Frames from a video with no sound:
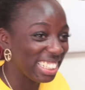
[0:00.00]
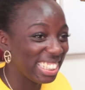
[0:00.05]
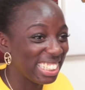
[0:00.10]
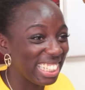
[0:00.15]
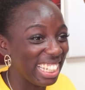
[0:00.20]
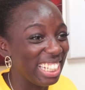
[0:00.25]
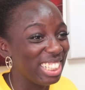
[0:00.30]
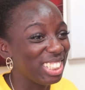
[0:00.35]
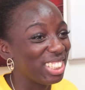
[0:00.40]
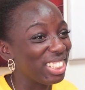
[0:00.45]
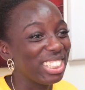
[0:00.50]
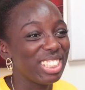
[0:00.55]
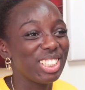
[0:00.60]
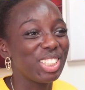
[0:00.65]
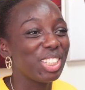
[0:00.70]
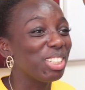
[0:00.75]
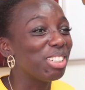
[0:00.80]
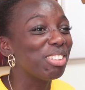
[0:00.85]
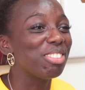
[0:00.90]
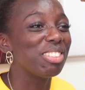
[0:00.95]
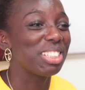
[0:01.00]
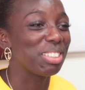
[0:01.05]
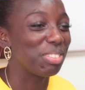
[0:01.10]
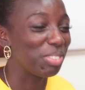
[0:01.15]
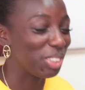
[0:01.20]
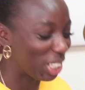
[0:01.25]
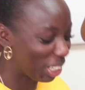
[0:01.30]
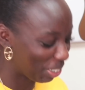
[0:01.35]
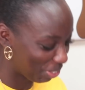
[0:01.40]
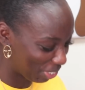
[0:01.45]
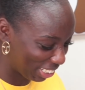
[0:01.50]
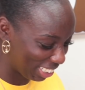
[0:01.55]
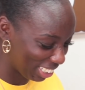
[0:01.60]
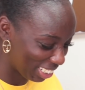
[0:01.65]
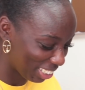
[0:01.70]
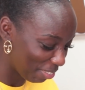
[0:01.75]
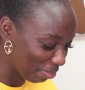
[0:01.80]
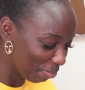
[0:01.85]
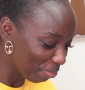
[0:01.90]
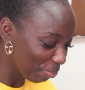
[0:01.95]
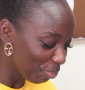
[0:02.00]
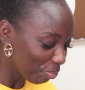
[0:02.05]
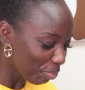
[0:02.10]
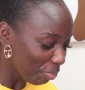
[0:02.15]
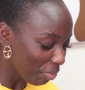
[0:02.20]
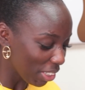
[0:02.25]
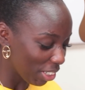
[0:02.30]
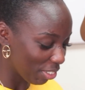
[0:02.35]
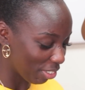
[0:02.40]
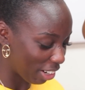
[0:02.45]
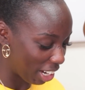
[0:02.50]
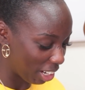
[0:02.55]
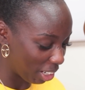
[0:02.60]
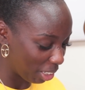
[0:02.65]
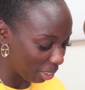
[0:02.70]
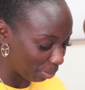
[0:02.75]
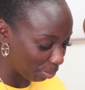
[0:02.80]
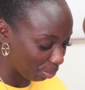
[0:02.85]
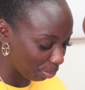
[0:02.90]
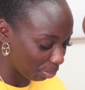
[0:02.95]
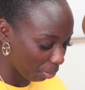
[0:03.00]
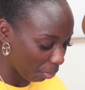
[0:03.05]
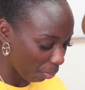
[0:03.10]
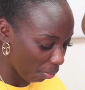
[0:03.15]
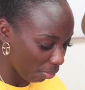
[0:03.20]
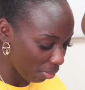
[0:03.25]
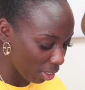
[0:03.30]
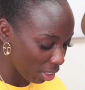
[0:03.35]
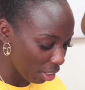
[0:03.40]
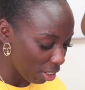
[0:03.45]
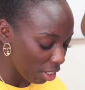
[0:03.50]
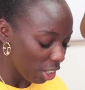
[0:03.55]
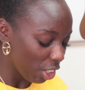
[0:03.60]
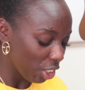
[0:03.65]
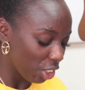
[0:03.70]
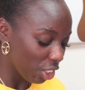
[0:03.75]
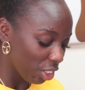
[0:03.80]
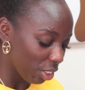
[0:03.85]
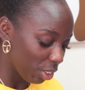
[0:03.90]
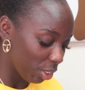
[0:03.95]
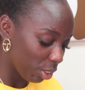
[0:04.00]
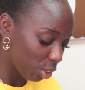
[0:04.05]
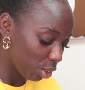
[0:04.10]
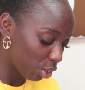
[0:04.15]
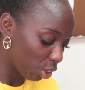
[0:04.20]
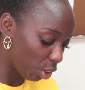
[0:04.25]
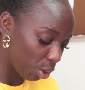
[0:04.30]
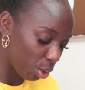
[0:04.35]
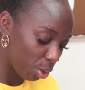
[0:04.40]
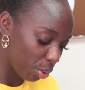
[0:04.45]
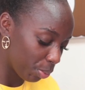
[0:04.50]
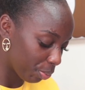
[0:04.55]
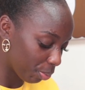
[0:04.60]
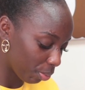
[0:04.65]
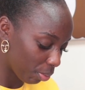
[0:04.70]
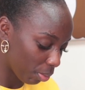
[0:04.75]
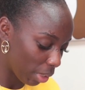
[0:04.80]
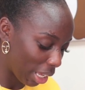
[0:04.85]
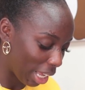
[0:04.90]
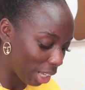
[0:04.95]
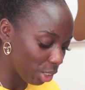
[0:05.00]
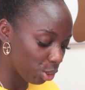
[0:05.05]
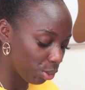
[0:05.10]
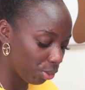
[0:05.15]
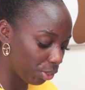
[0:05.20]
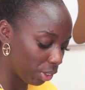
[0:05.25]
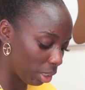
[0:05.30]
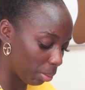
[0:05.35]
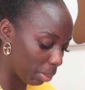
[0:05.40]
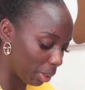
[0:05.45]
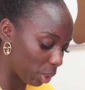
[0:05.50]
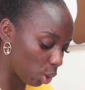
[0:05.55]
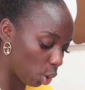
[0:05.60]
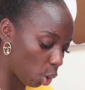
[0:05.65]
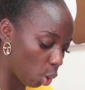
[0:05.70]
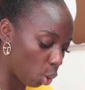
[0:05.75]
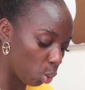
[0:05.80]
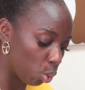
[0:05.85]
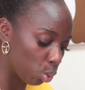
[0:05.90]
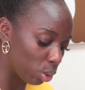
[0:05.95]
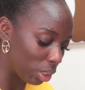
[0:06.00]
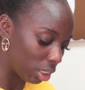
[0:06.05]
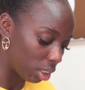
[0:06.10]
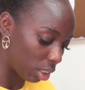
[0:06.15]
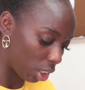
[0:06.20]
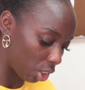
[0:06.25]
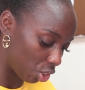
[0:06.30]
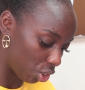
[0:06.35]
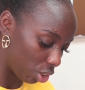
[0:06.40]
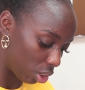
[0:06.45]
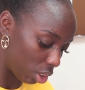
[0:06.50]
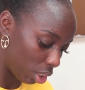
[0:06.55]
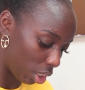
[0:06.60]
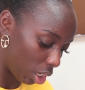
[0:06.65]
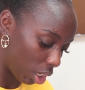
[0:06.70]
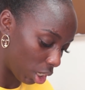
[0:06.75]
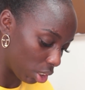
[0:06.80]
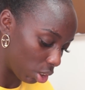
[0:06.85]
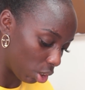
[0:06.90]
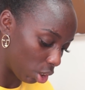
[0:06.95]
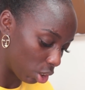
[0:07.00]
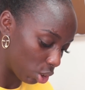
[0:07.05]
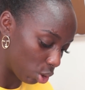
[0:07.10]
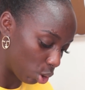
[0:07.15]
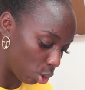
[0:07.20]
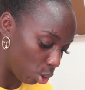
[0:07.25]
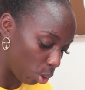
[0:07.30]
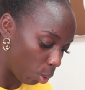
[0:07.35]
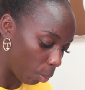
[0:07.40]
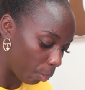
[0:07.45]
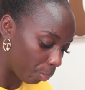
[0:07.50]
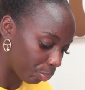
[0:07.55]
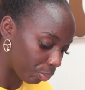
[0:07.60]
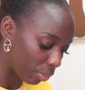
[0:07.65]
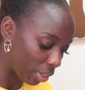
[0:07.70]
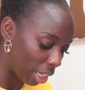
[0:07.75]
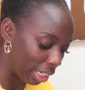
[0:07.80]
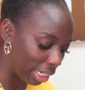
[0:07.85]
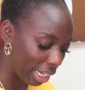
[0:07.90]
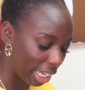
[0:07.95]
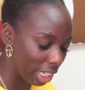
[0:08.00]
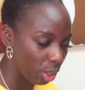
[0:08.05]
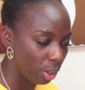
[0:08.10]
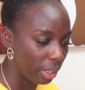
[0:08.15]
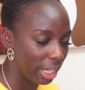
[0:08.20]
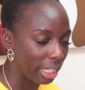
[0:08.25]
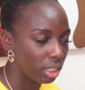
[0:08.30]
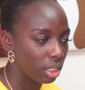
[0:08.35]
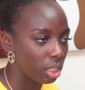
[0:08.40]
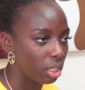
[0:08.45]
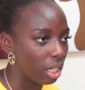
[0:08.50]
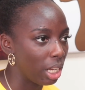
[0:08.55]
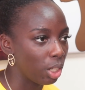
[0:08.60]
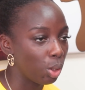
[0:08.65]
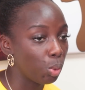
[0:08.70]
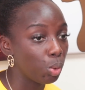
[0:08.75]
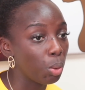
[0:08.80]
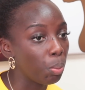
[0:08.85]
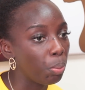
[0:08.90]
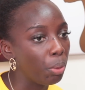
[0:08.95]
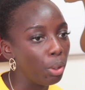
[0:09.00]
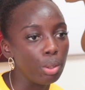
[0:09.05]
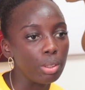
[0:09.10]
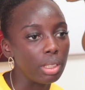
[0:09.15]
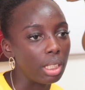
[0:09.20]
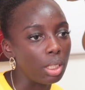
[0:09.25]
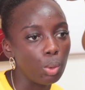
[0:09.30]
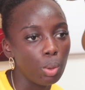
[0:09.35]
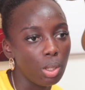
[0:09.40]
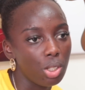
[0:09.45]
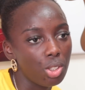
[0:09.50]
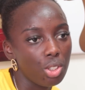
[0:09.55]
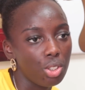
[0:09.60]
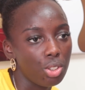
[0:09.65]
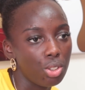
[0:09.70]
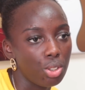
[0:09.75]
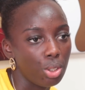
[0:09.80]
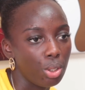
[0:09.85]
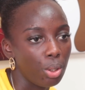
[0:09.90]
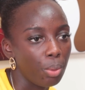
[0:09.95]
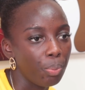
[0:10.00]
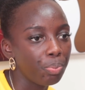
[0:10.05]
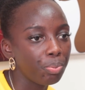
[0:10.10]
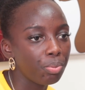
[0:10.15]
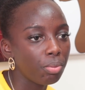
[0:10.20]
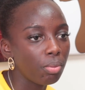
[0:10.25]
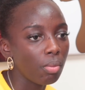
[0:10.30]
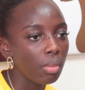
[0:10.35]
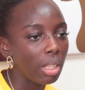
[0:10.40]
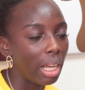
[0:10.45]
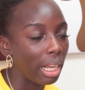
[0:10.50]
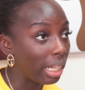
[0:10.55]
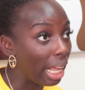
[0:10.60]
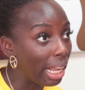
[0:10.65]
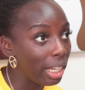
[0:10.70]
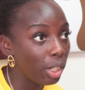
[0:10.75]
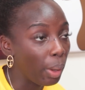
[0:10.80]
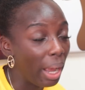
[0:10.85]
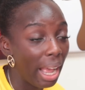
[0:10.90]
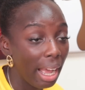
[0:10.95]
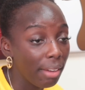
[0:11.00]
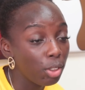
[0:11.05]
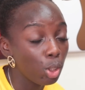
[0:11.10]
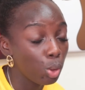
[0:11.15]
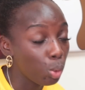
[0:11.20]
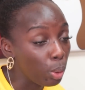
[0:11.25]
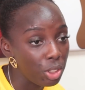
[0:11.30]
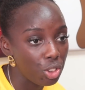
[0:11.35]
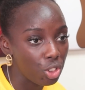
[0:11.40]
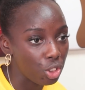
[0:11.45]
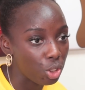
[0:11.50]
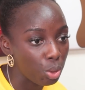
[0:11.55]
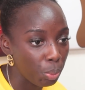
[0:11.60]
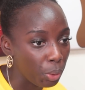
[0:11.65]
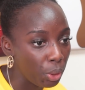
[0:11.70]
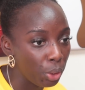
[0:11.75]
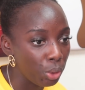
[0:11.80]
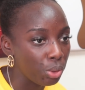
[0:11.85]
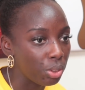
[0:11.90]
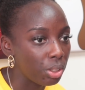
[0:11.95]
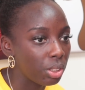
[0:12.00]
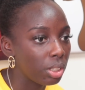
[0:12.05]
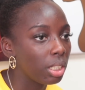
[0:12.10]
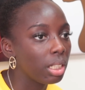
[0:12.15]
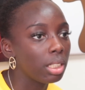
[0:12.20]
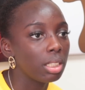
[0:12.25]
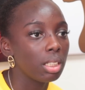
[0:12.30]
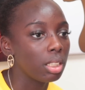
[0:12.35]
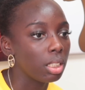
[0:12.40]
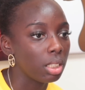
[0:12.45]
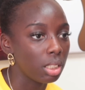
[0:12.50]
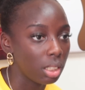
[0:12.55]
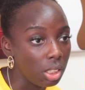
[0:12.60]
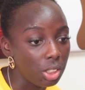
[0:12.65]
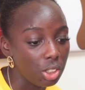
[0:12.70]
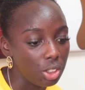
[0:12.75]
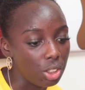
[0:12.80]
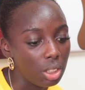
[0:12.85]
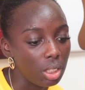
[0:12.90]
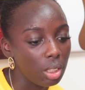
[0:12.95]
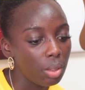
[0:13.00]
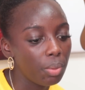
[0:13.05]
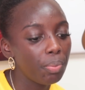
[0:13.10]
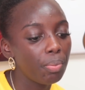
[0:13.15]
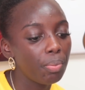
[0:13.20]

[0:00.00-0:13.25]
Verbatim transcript: Let's get into this colorism topic. Let's go. Right. Um. So, how do you feel about the whole discussion as a, as a whole? I don't like to. I don't want to pose any questions. Pose a question. I, I don't have a question to pose. It's a discussion.